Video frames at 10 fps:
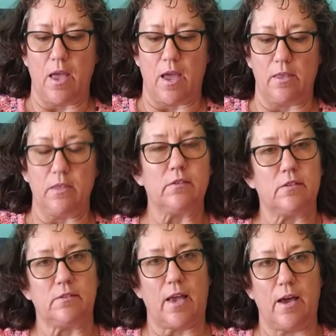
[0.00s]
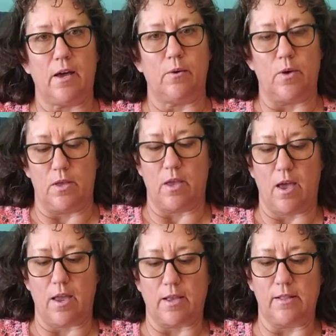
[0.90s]
and this is how
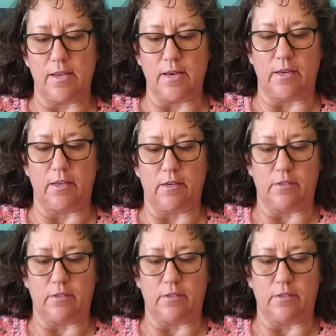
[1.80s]
I clean it.